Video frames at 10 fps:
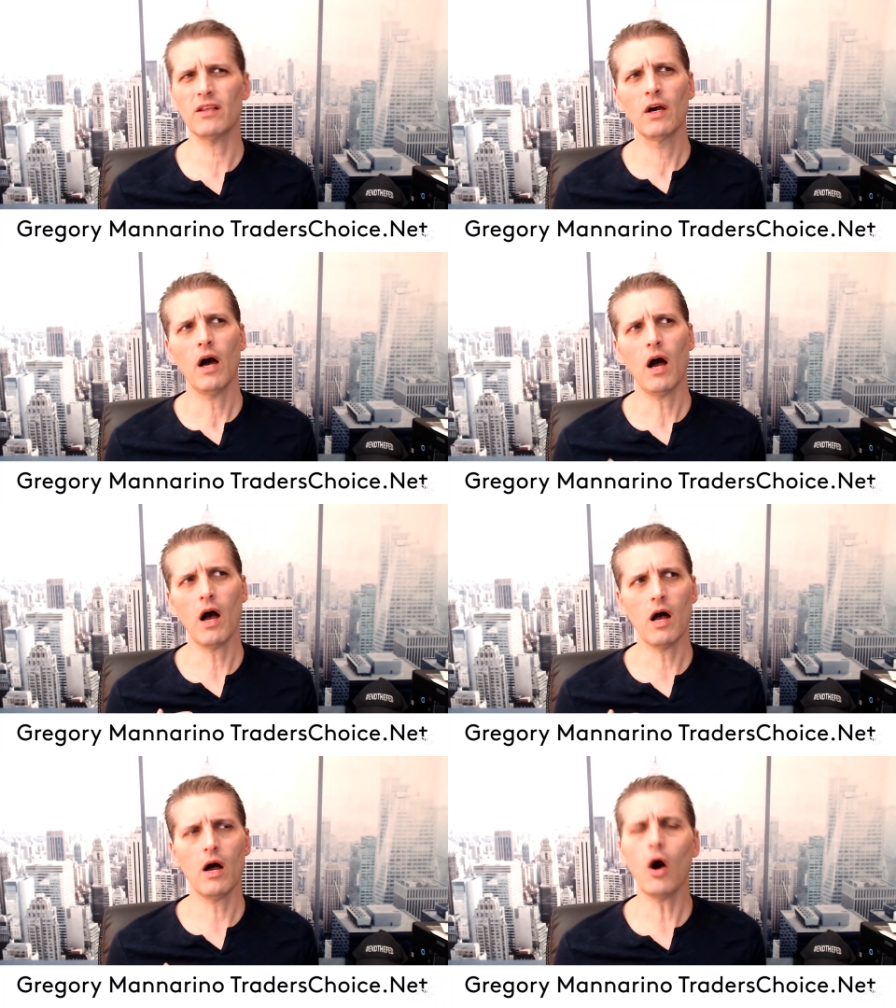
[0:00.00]
uh,
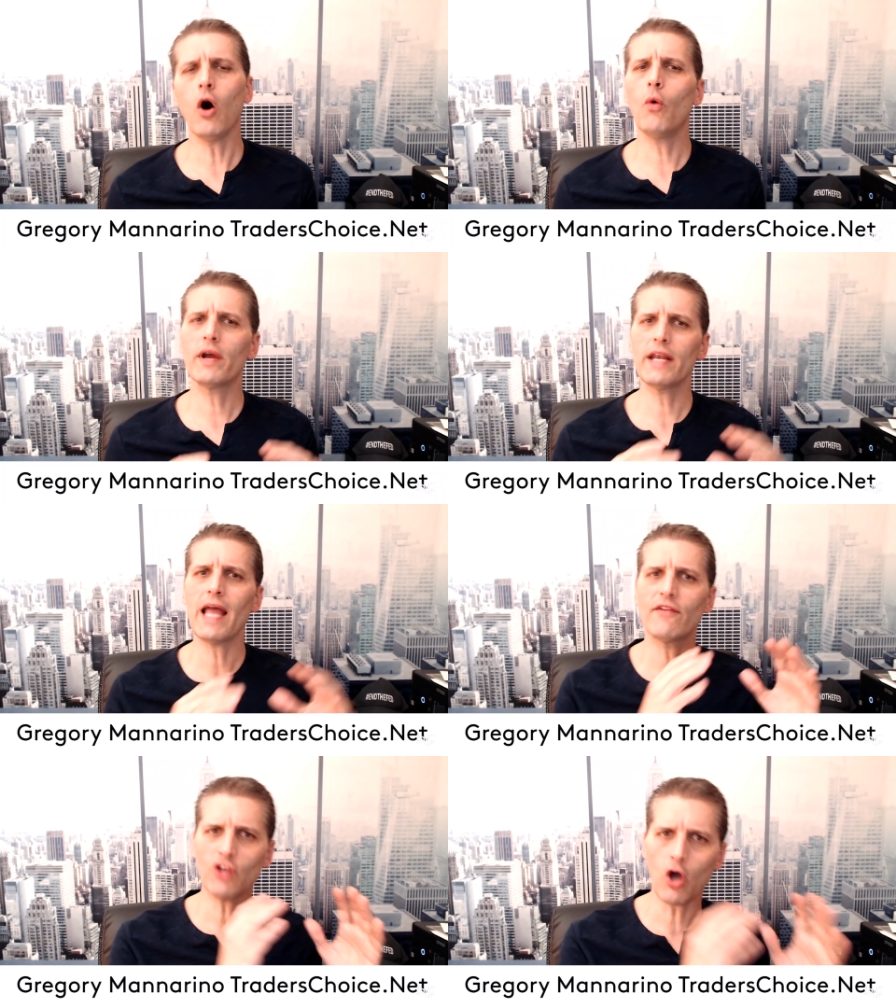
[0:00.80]
oh, we're going to have
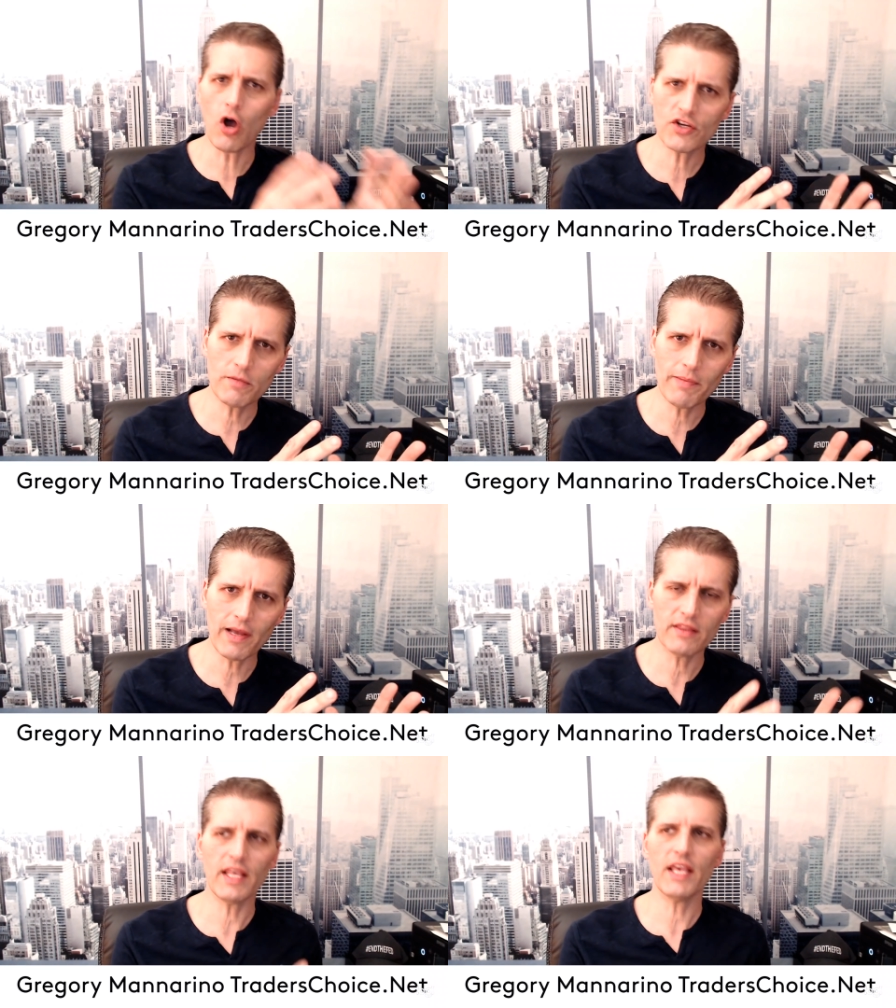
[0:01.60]
talks about
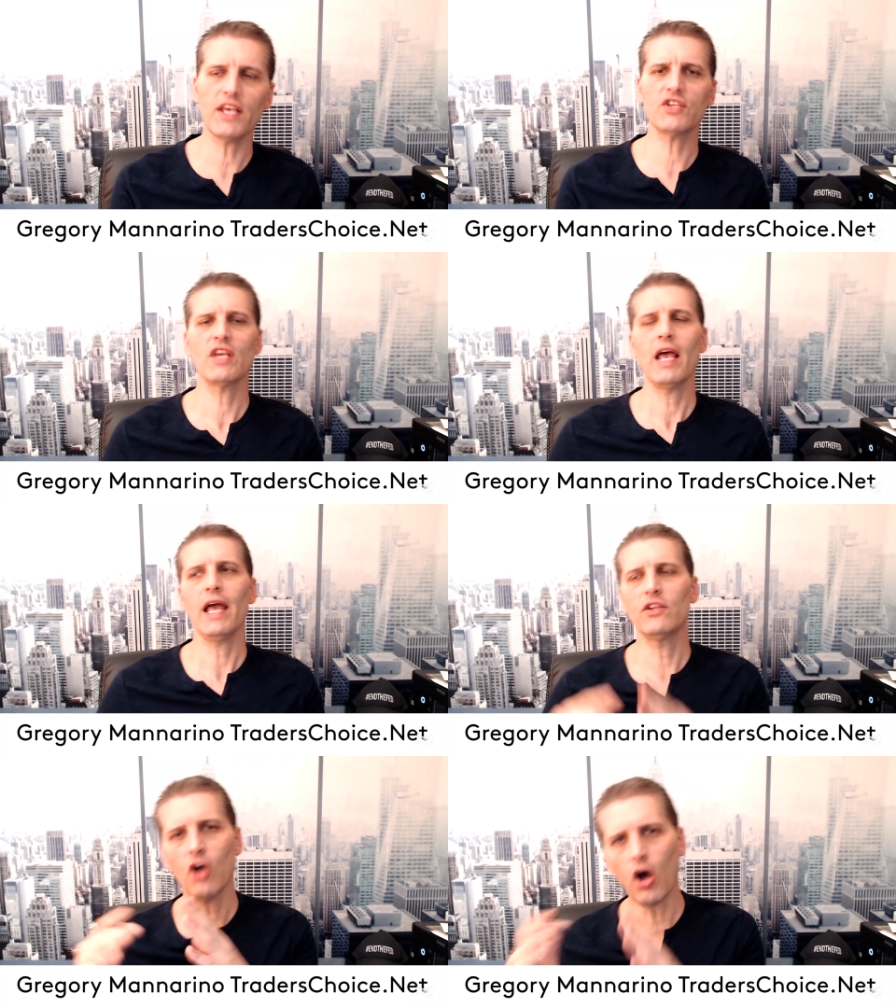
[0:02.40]
this and
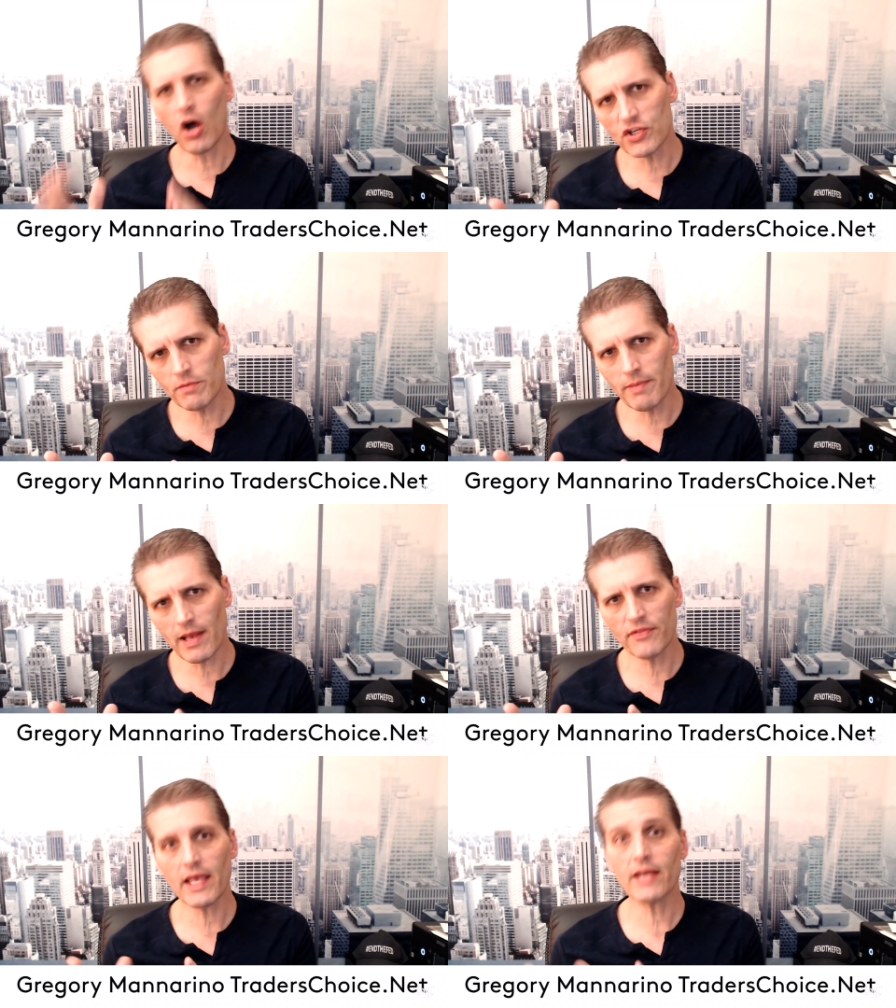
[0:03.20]
talks about
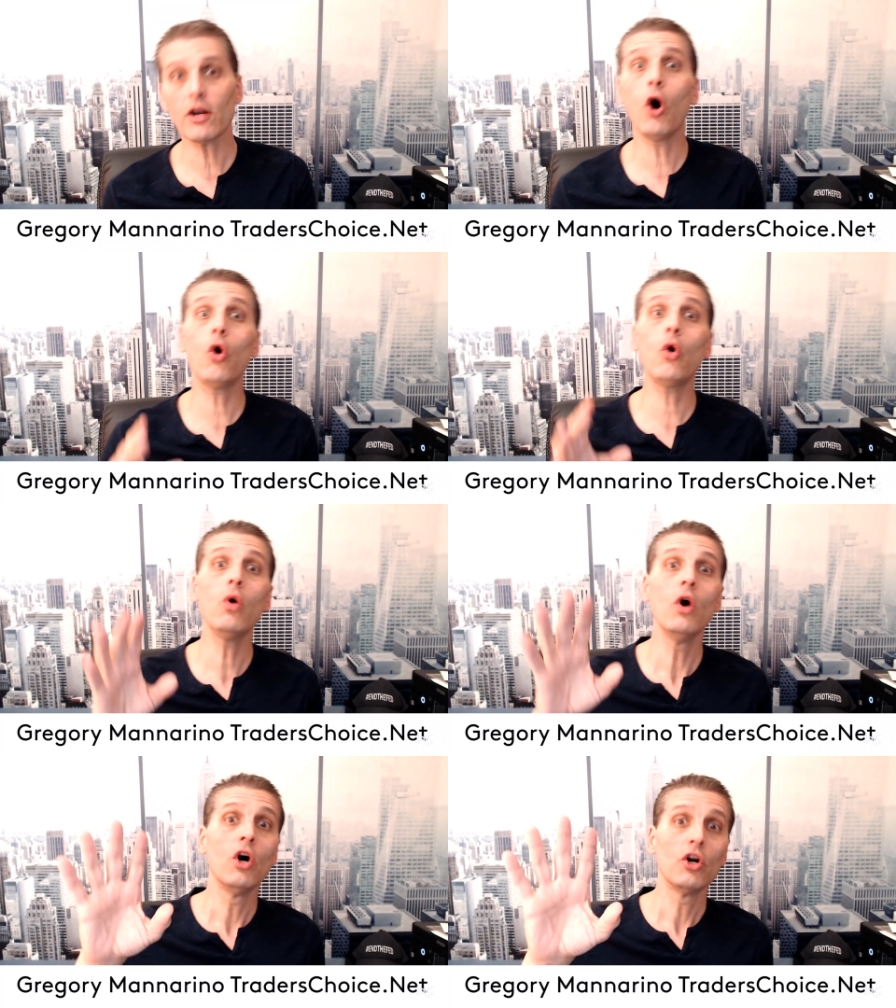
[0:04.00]
that. Oh,
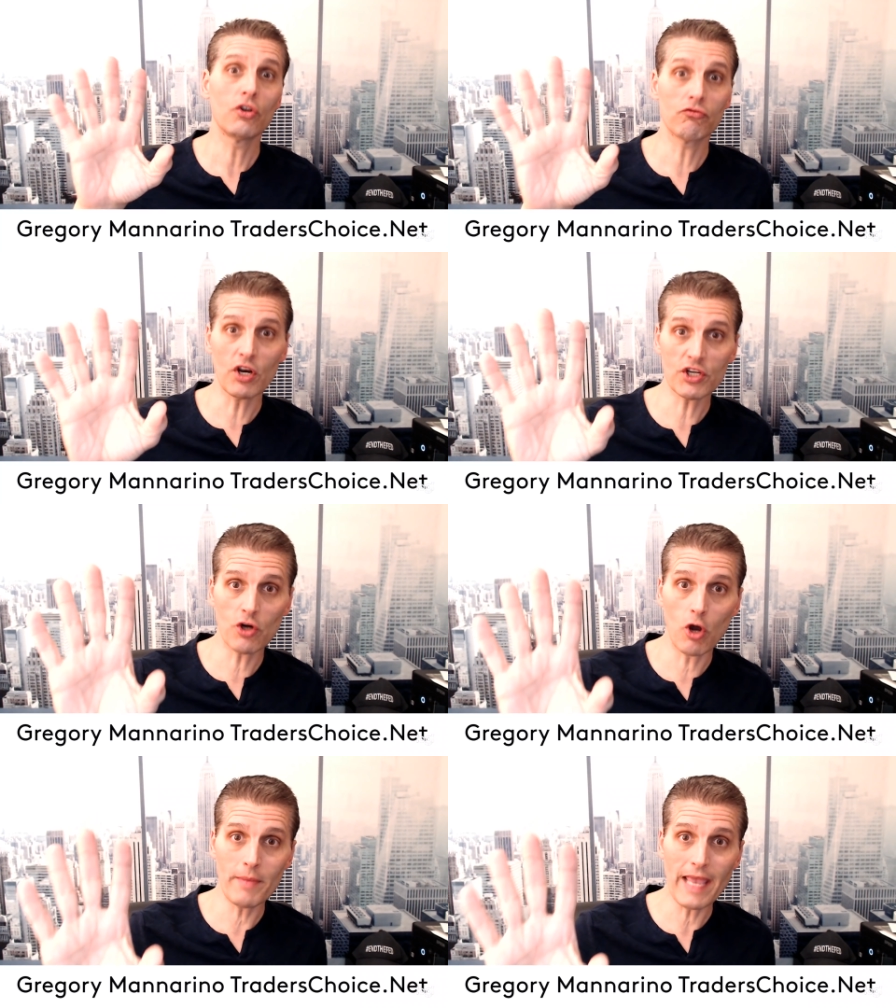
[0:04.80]
the Russian army
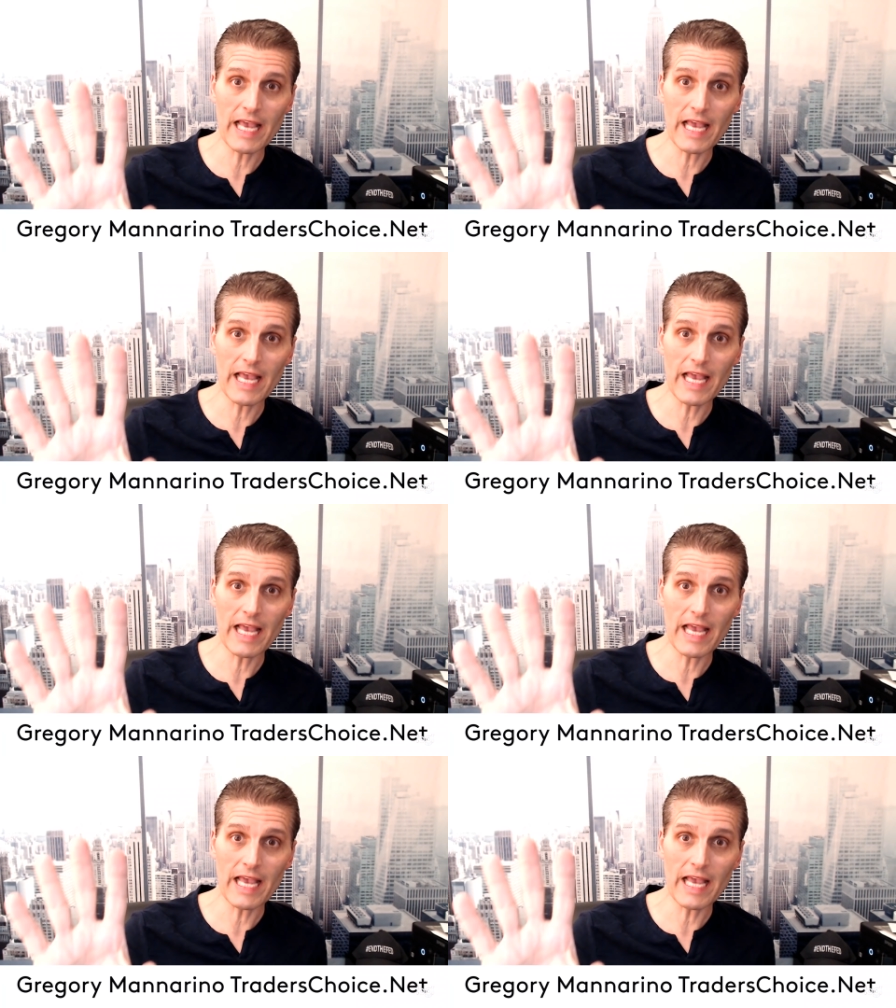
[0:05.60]
has been